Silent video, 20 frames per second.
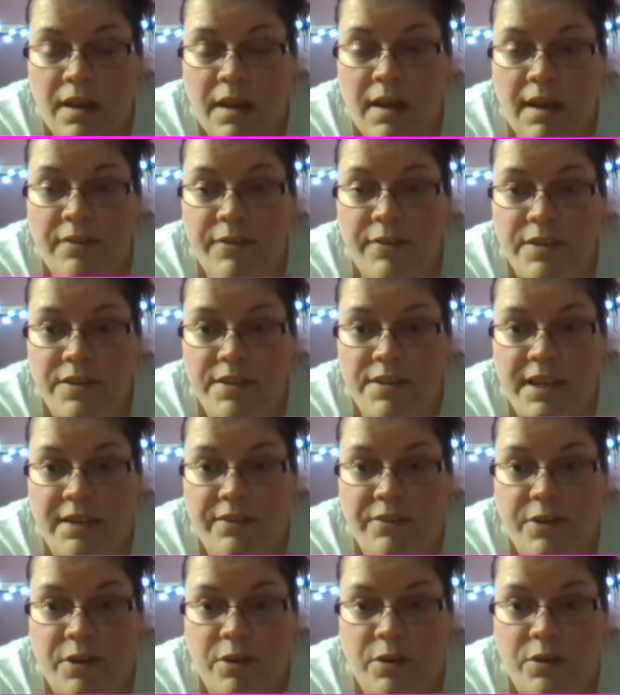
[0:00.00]
I feel
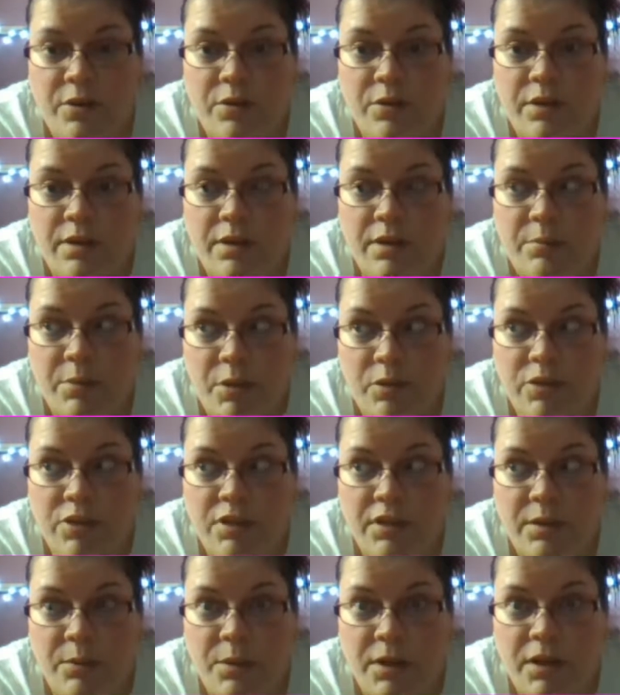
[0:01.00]
safer
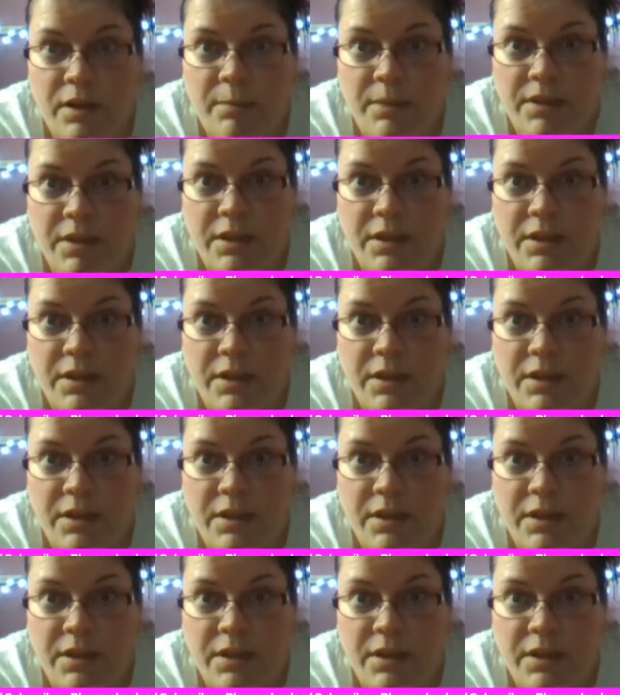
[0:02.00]
emotionally when I'm